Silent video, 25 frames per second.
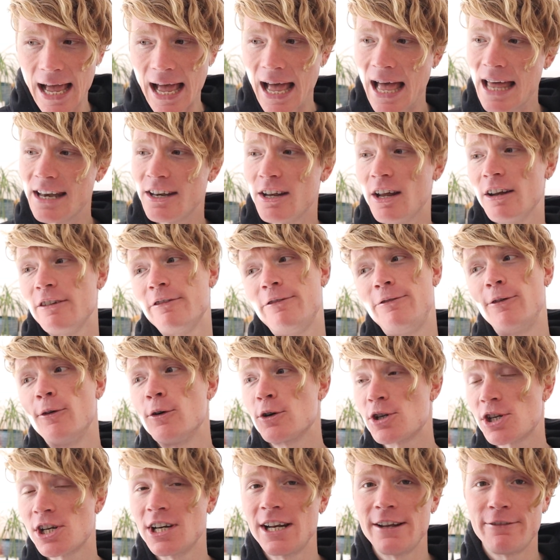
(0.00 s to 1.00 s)
And
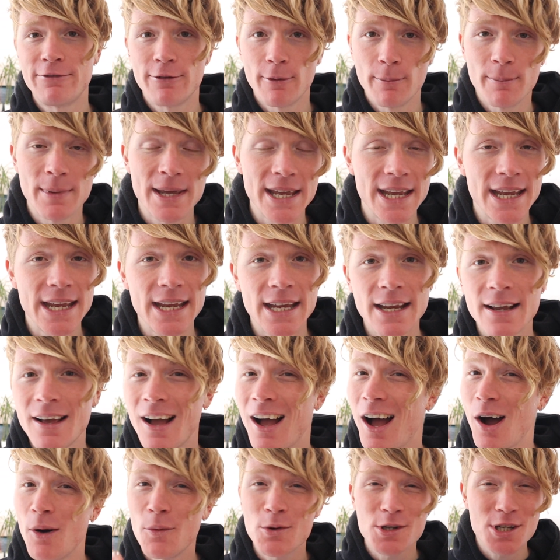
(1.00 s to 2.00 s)
unfortunately for me,
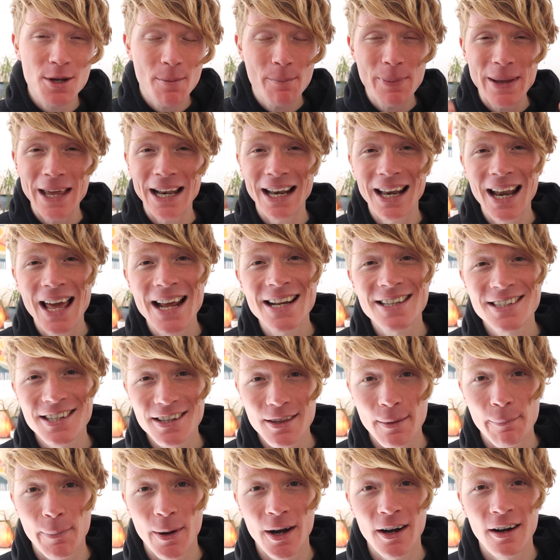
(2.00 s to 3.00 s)
I was a bit late to
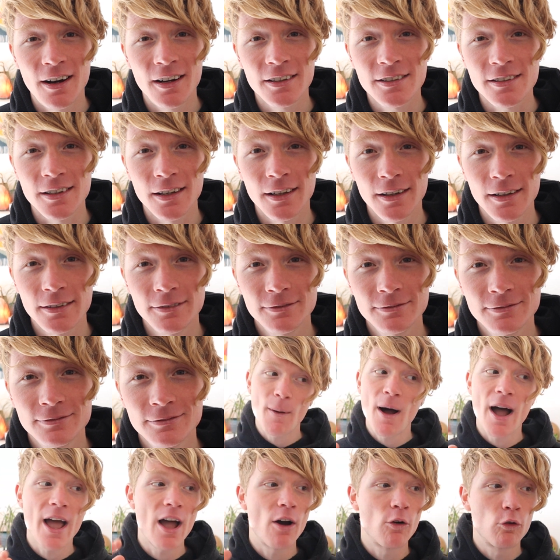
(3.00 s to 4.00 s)
the party.
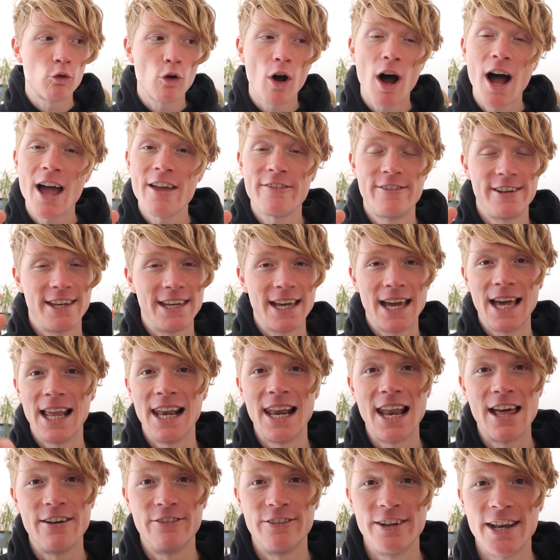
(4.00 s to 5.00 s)
Despite arriving at
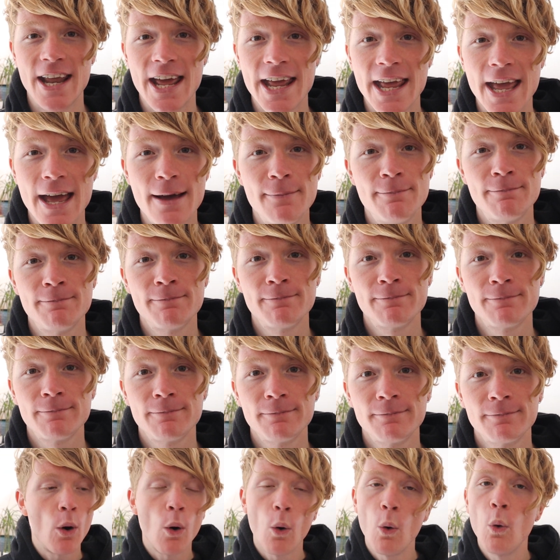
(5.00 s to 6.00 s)
11 AM,
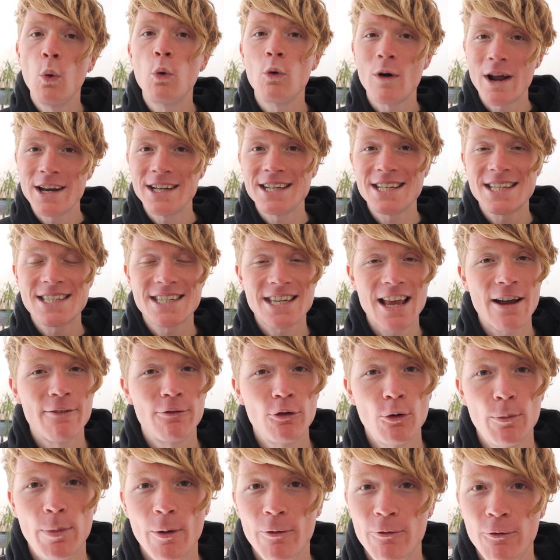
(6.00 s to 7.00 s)
there are already
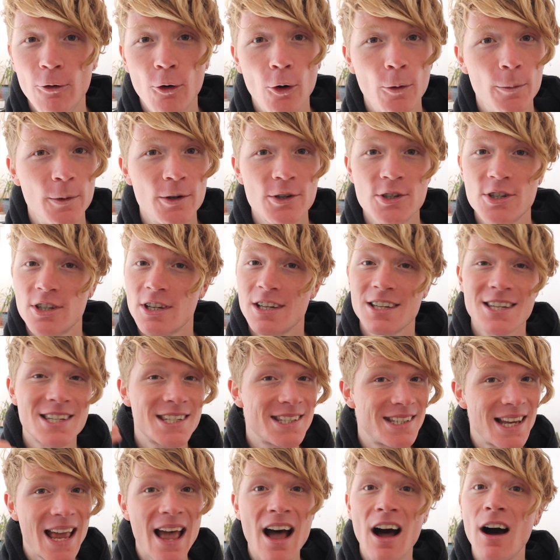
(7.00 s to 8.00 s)
several performers
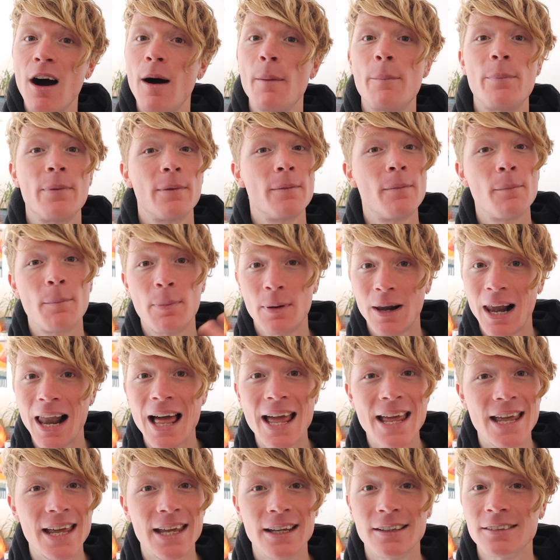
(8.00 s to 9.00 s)
set up and
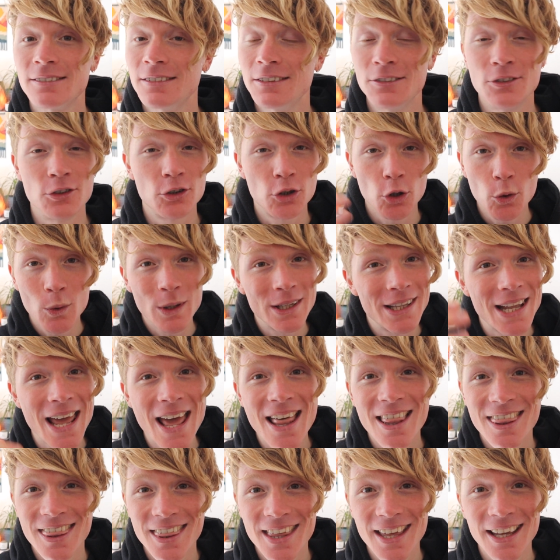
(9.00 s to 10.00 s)
playing and doing
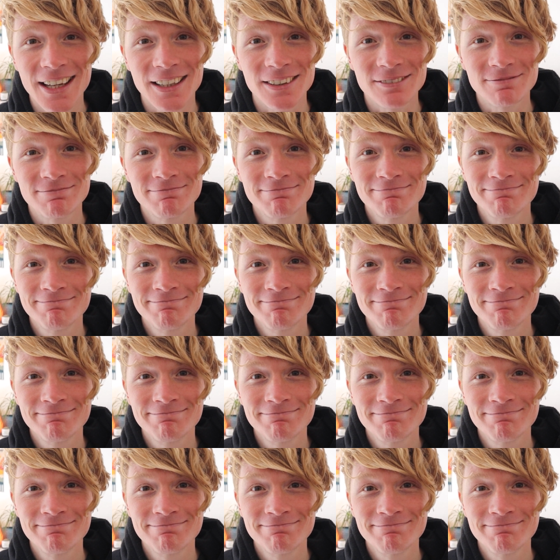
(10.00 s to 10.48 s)
their thing.